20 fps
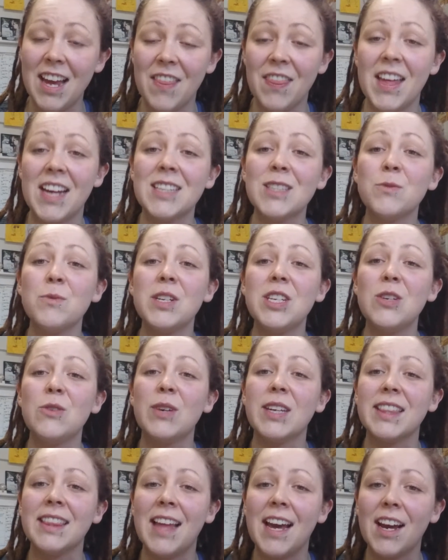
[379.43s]
And that's when you
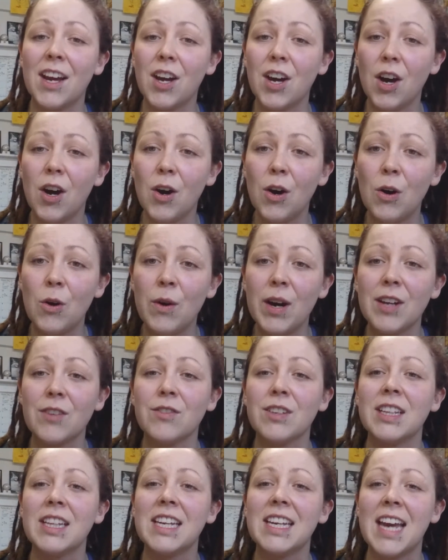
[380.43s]
can let go
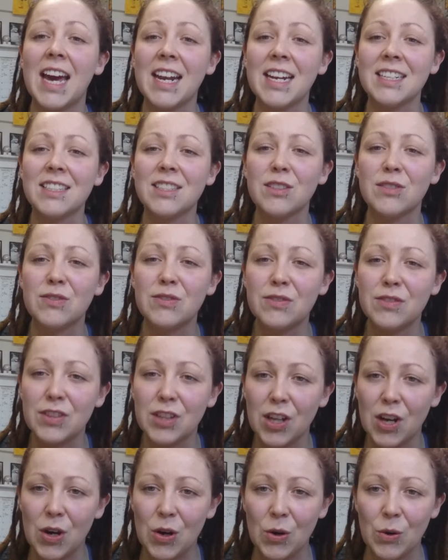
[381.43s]
and really get into
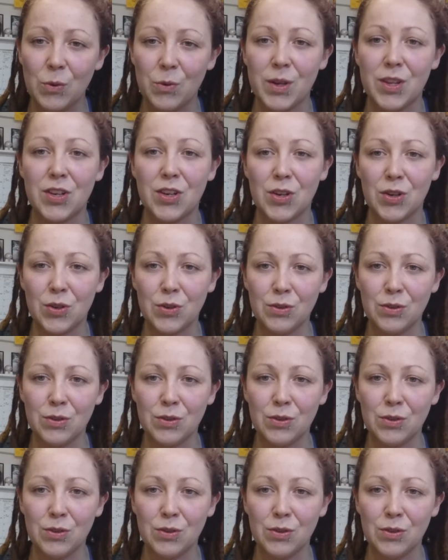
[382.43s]
flow with your